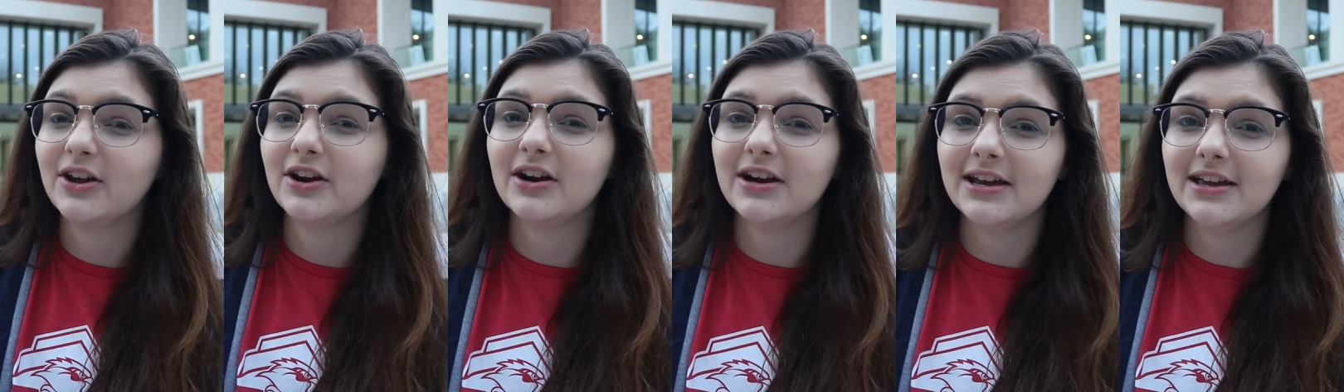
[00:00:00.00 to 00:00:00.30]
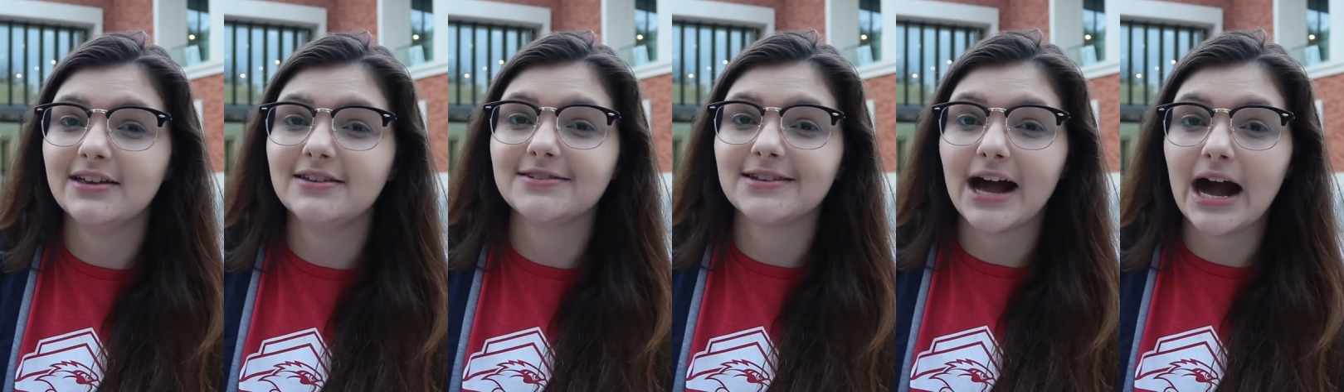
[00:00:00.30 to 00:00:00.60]
there
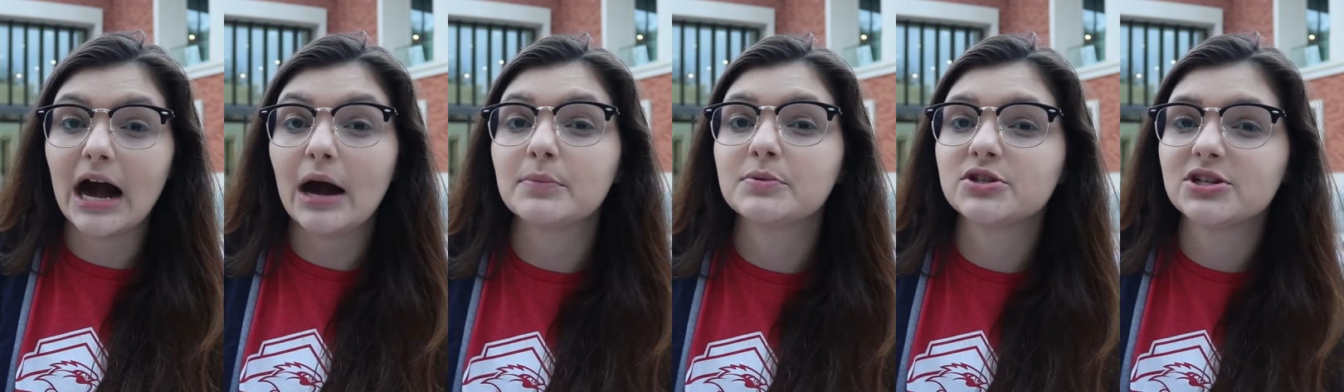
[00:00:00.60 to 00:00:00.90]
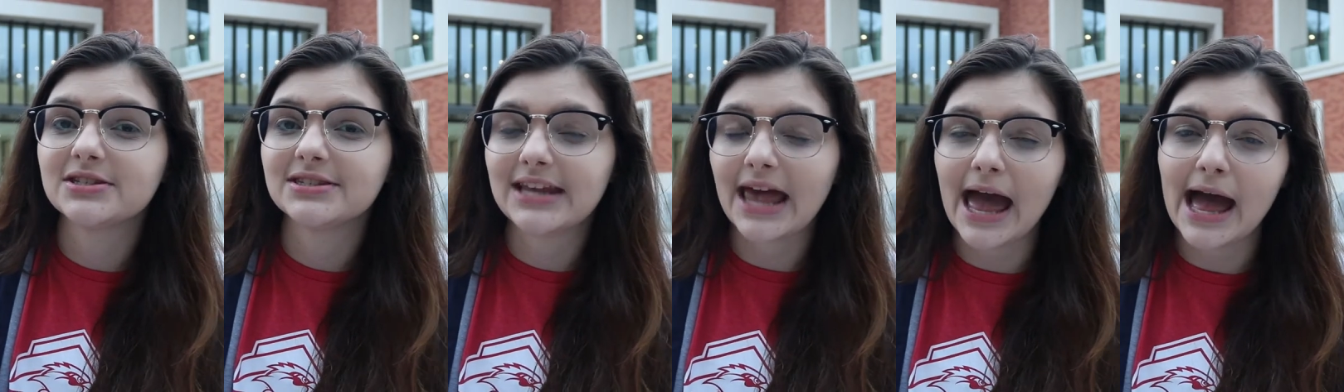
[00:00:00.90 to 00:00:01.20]
is
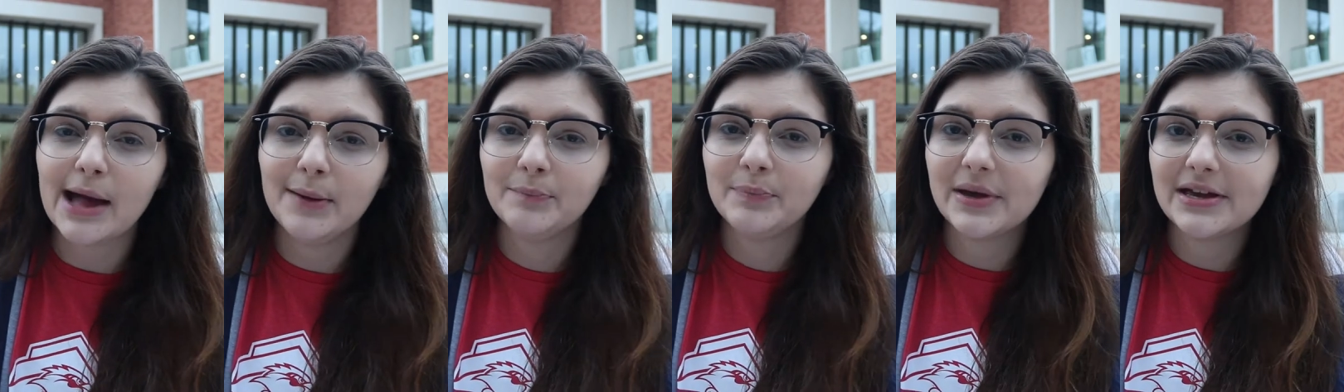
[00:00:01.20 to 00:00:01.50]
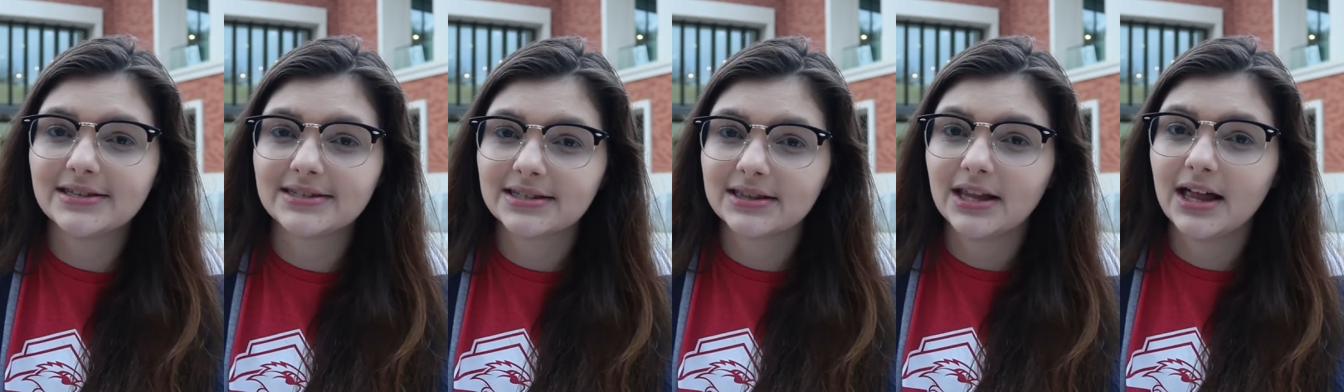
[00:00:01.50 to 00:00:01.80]
options at
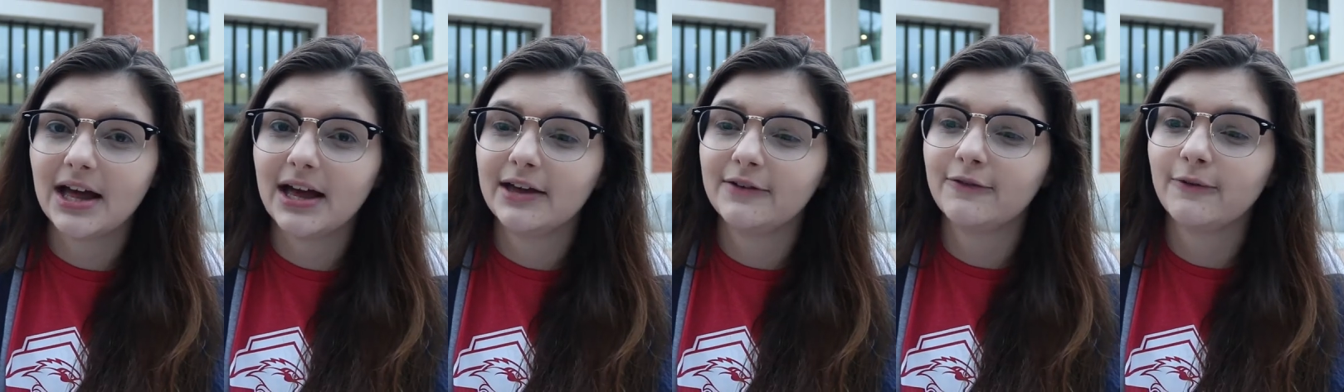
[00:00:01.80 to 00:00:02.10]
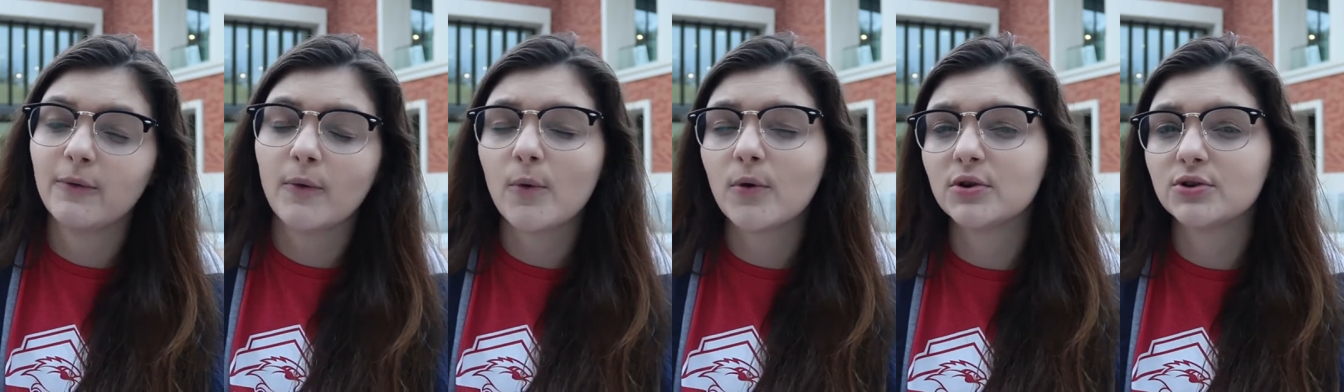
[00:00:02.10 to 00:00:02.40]
Baseline
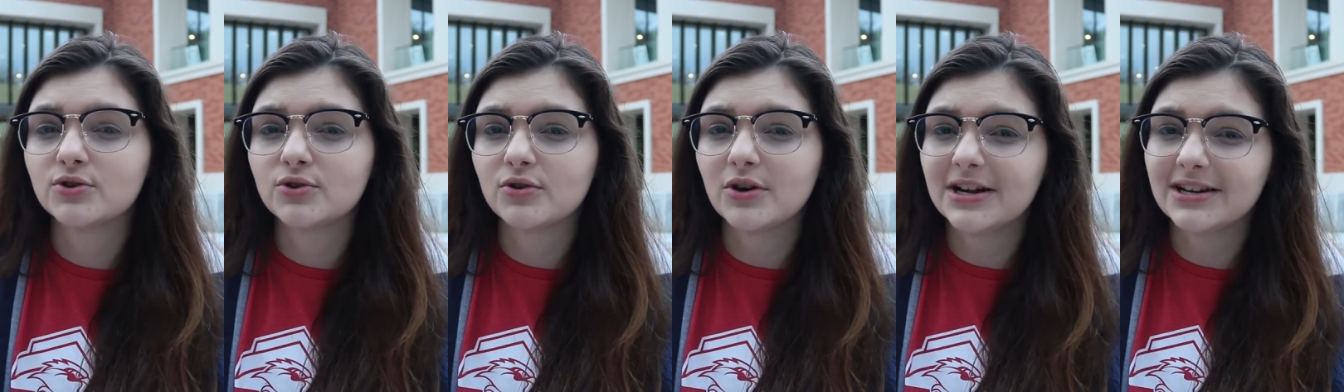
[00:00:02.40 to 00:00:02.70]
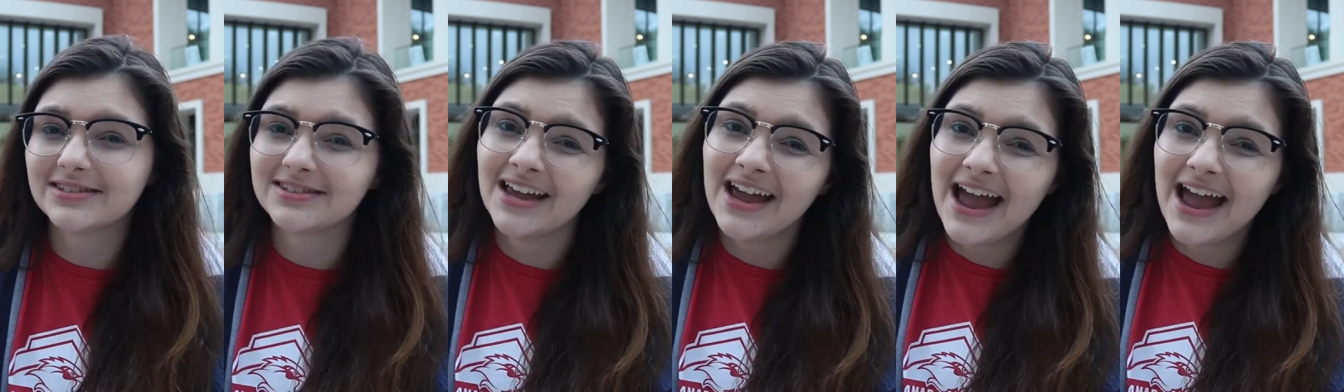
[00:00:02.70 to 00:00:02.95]
for drinks,